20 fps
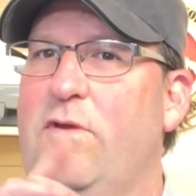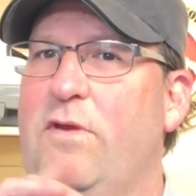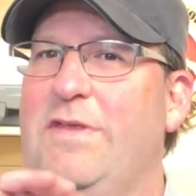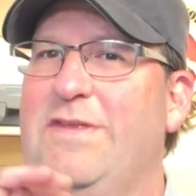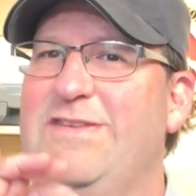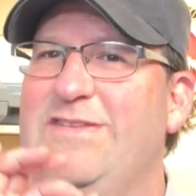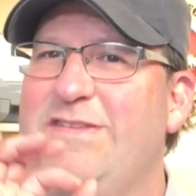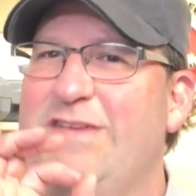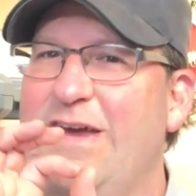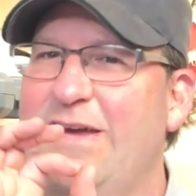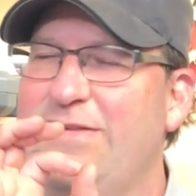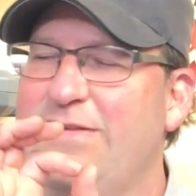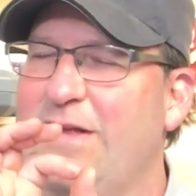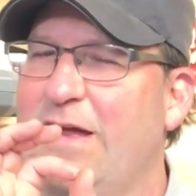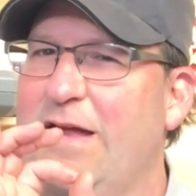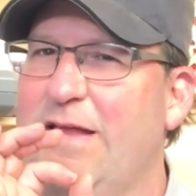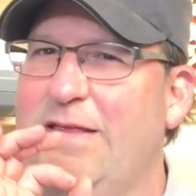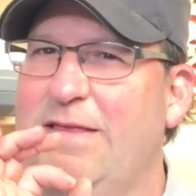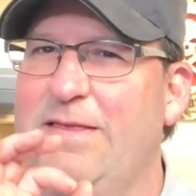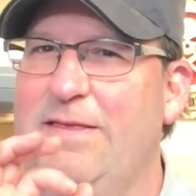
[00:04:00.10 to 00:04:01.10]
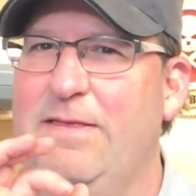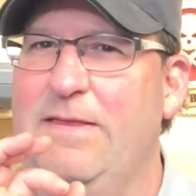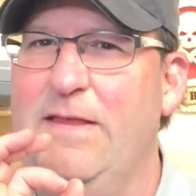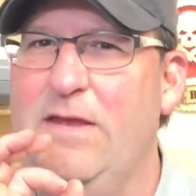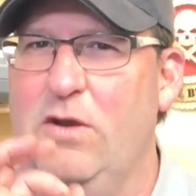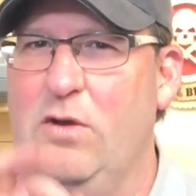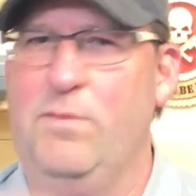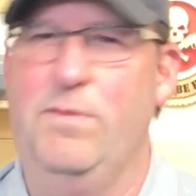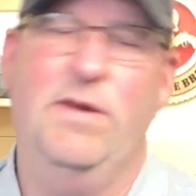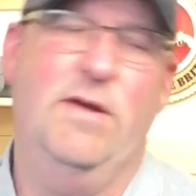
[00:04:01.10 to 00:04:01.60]
a, just a
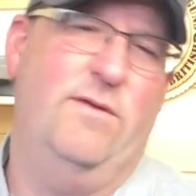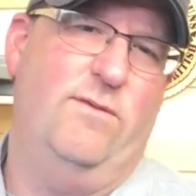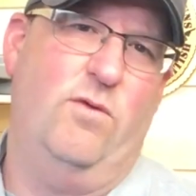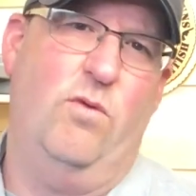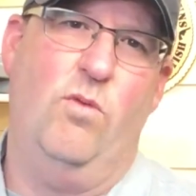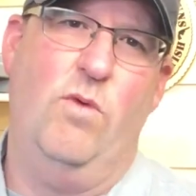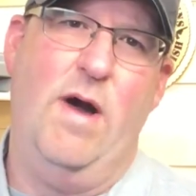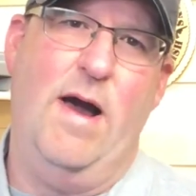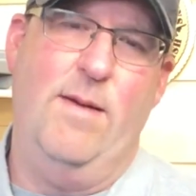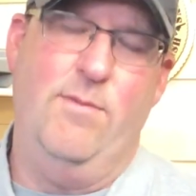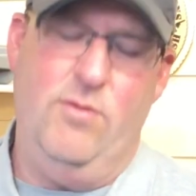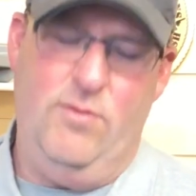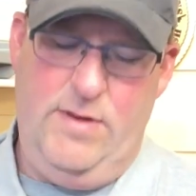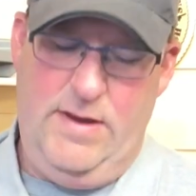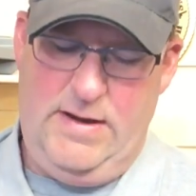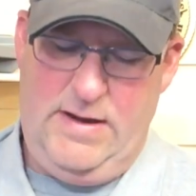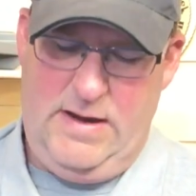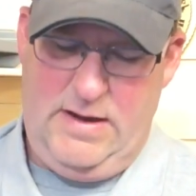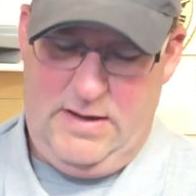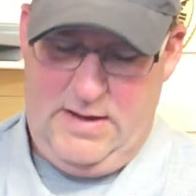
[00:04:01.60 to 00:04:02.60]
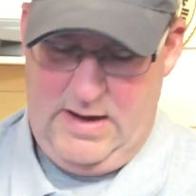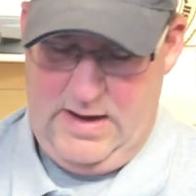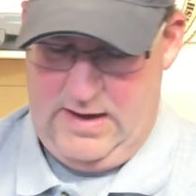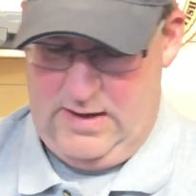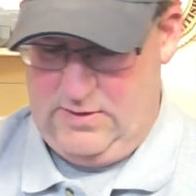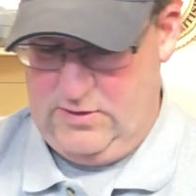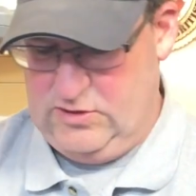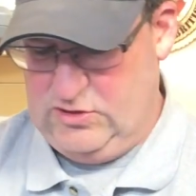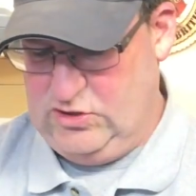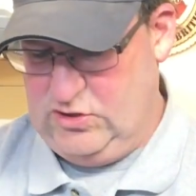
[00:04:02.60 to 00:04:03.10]
little bit of a wobble in it.
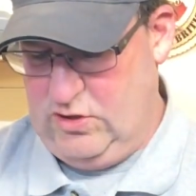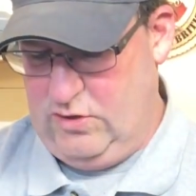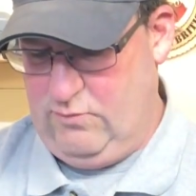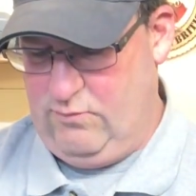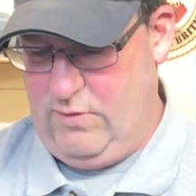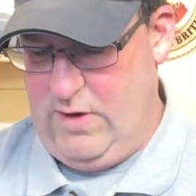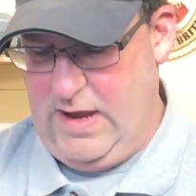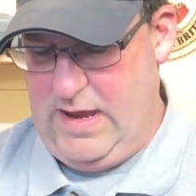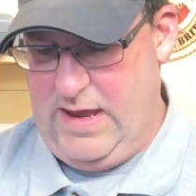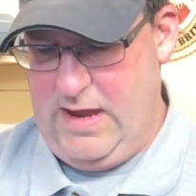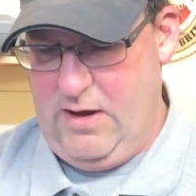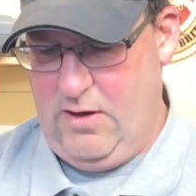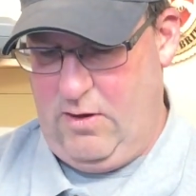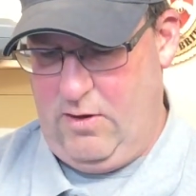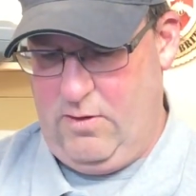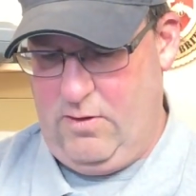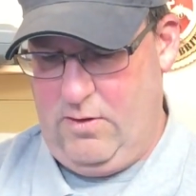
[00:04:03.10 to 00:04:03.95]
I'm gonna show you right here.